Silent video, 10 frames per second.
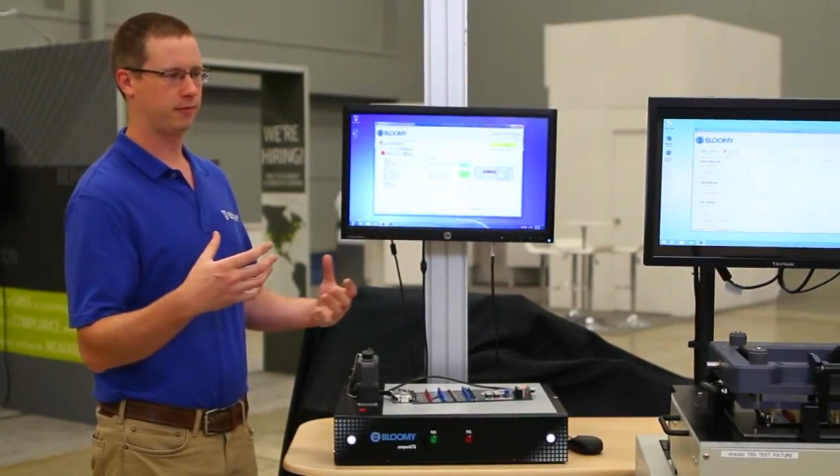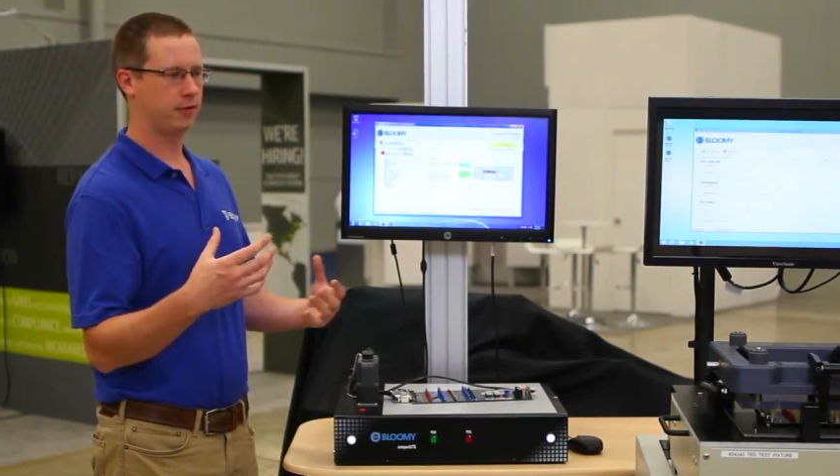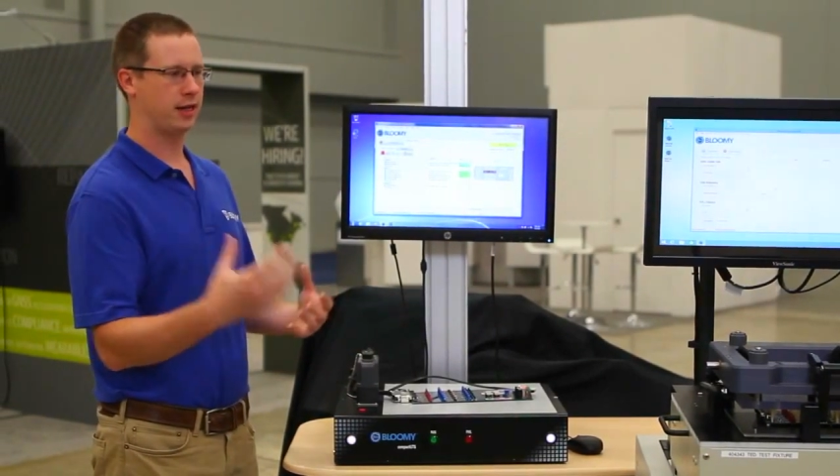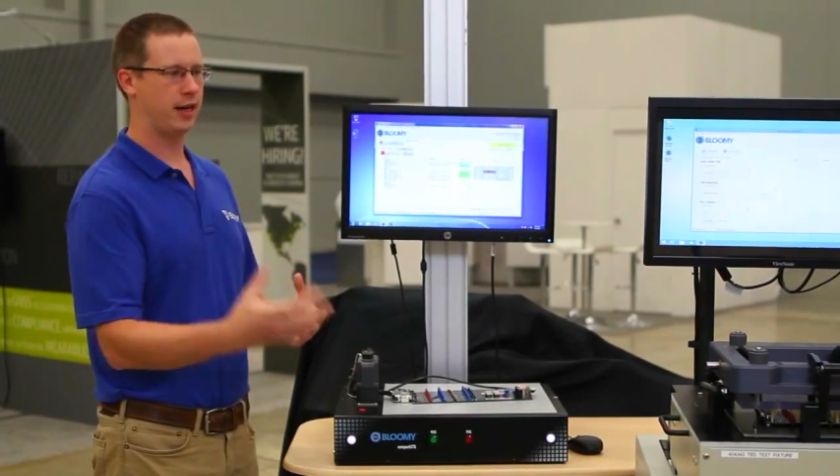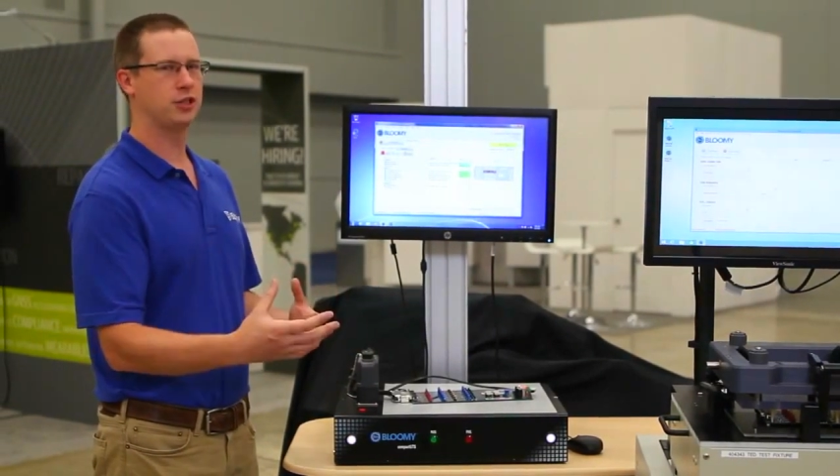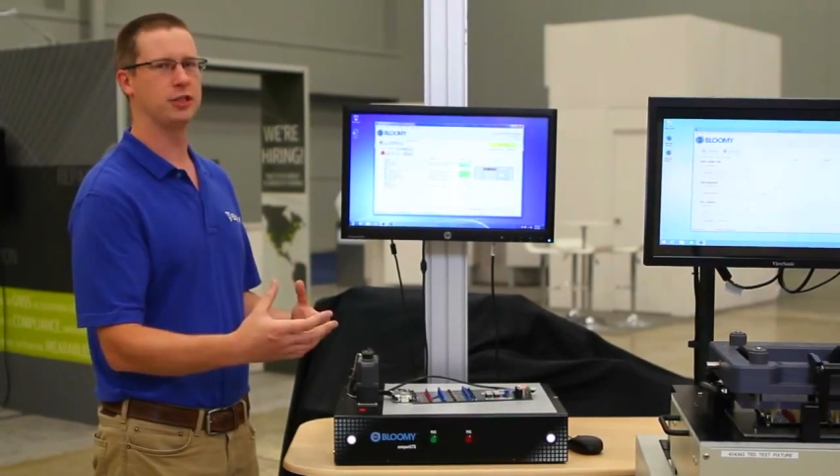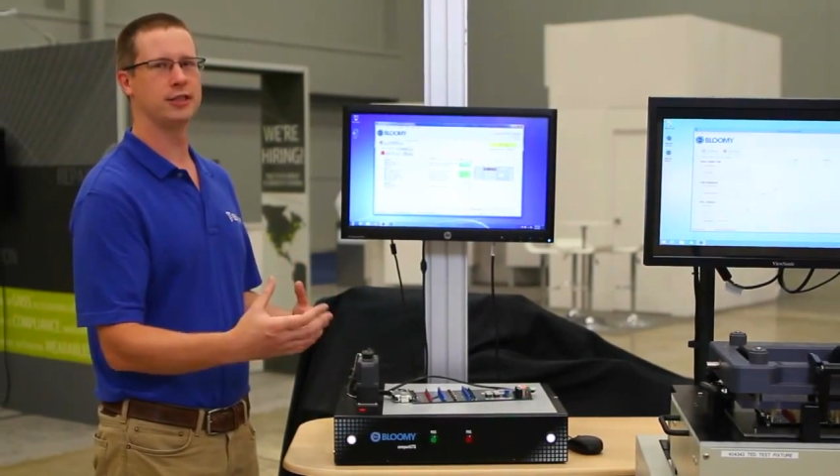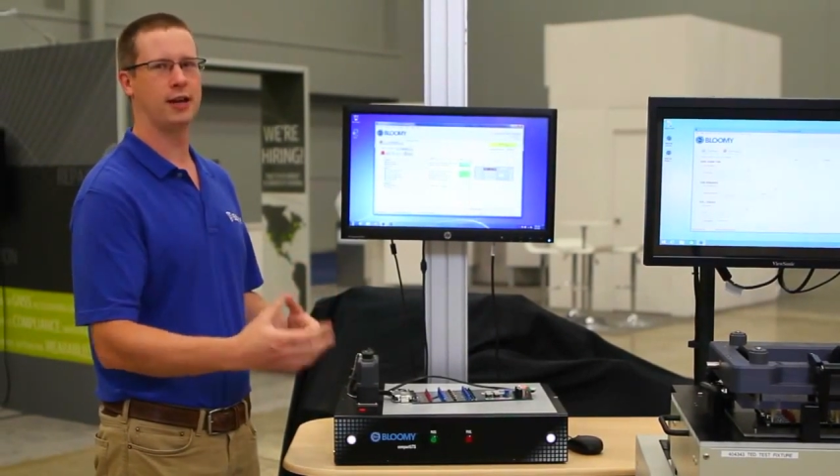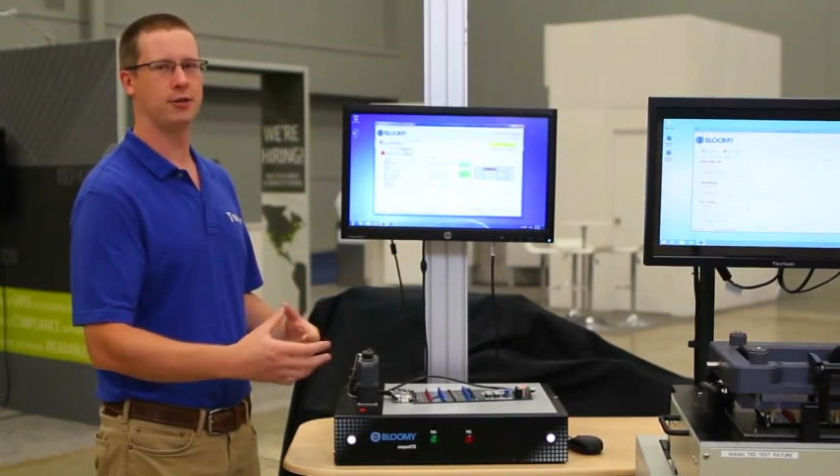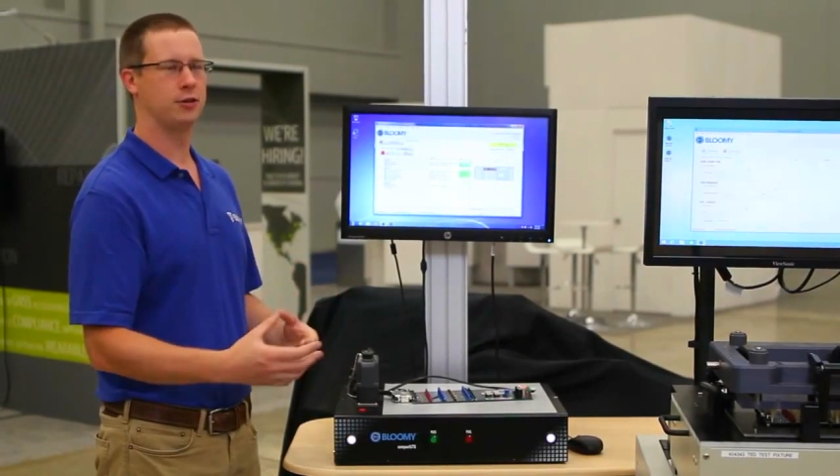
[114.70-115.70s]
connections
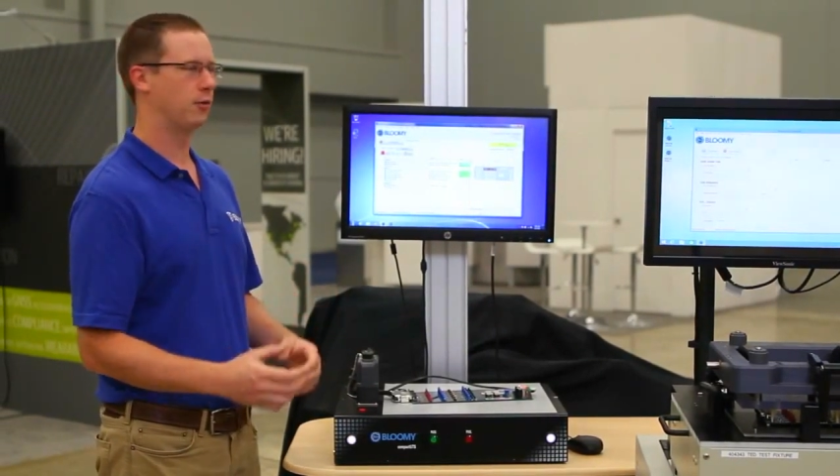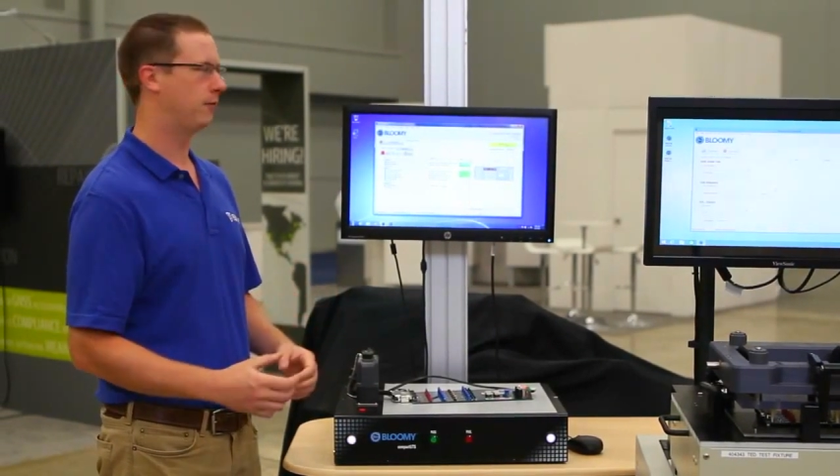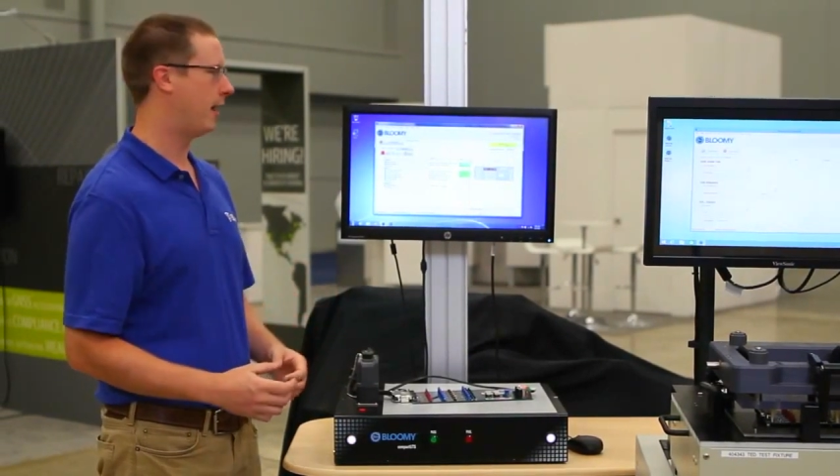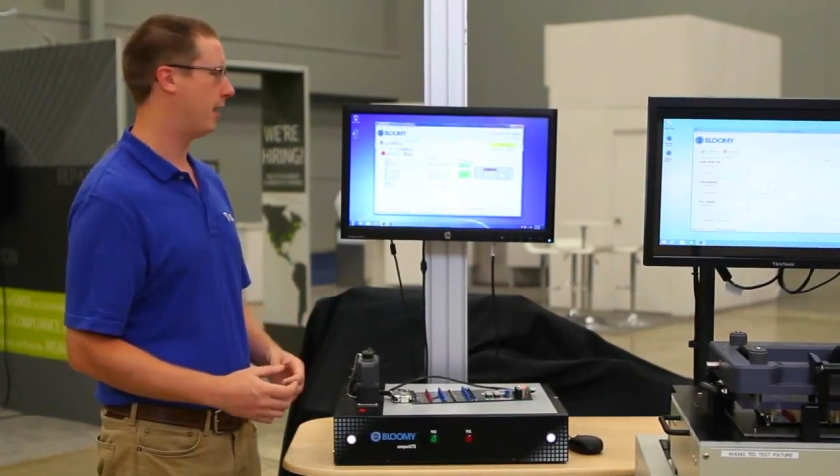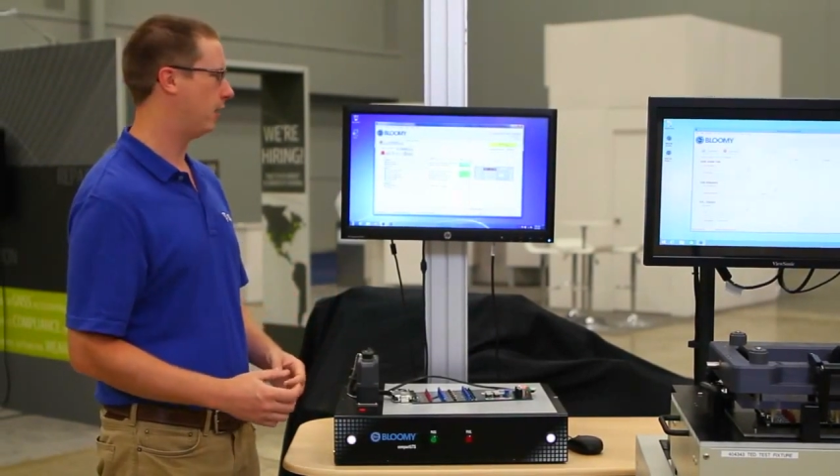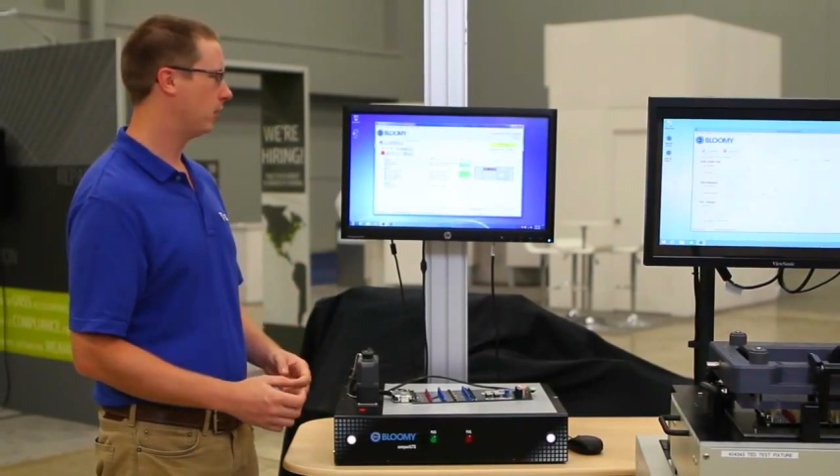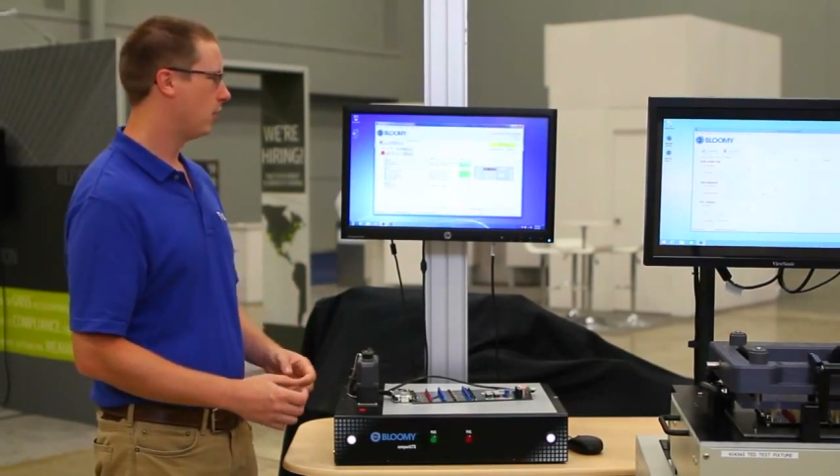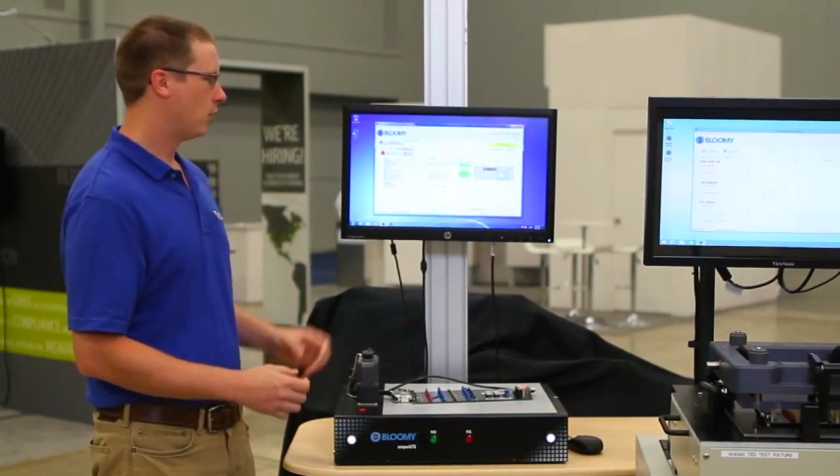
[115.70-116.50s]
out into a file,